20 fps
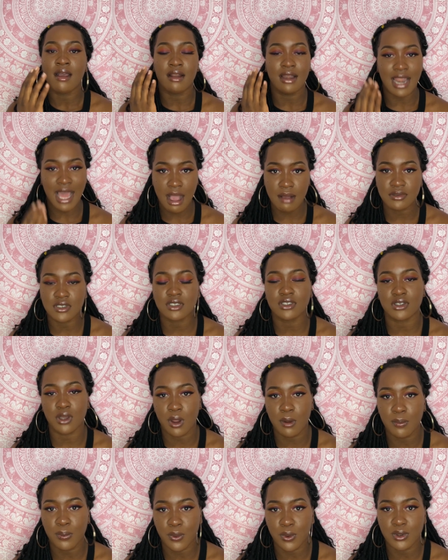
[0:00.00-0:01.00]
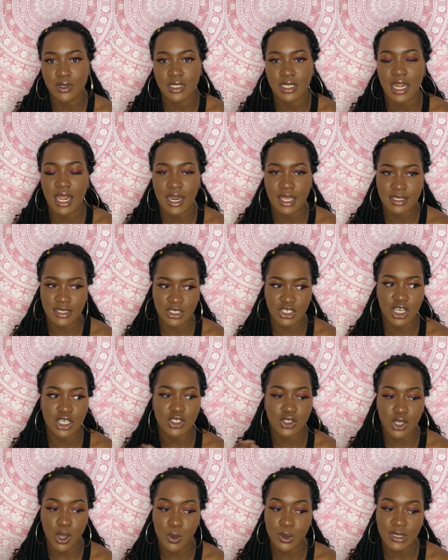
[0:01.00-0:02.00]
Labs are so important, and I
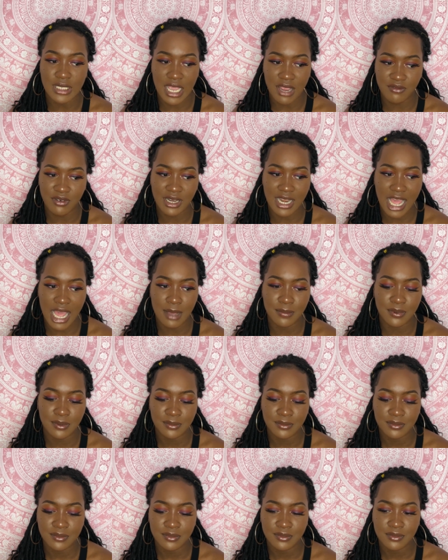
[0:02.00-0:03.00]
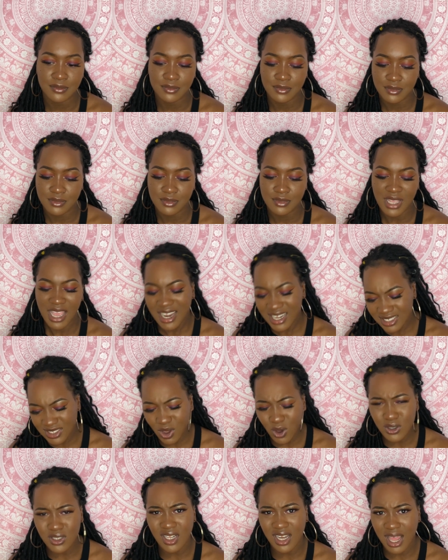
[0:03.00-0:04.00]
suggest going to every lab, and it's
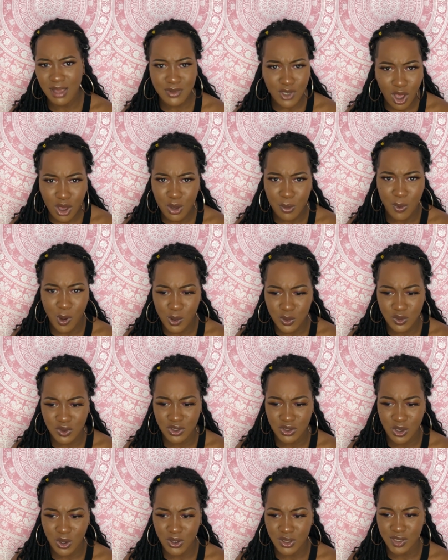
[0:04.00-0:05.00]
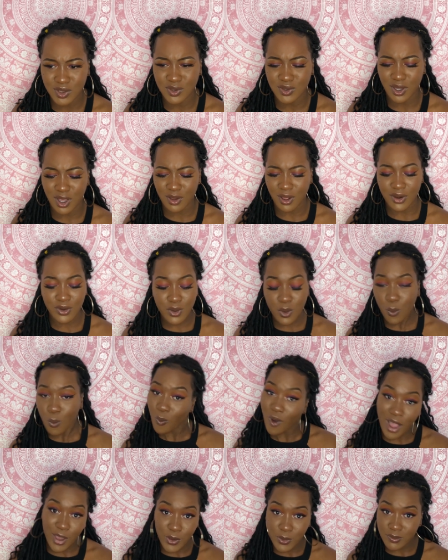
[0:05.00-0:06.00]
also, labs are compulsory to go to, so I don't know
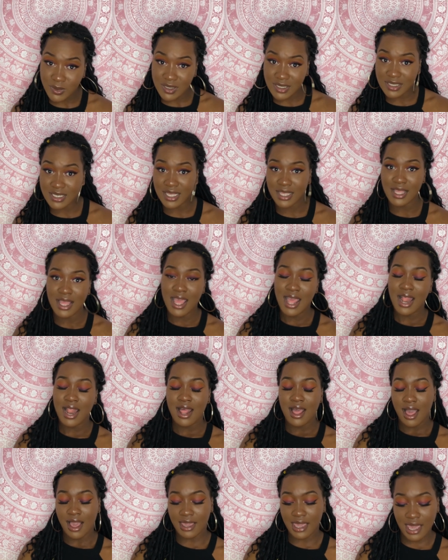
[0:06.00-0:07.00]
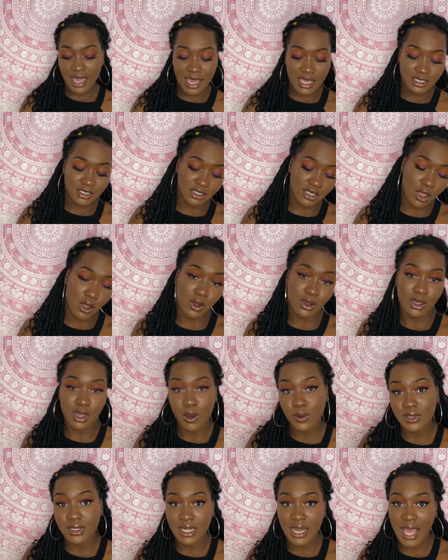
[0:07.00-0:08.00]
why you're missing it. Okay, so
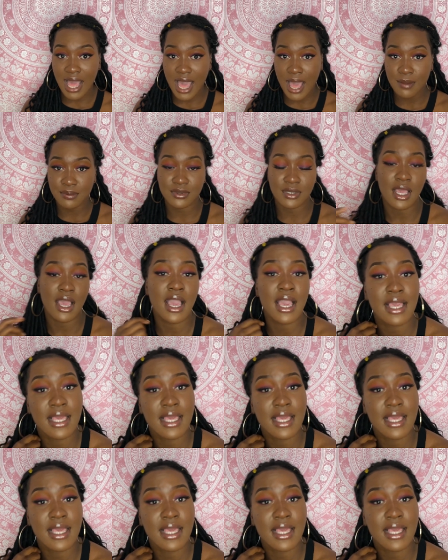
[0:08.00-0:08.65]
go to labs,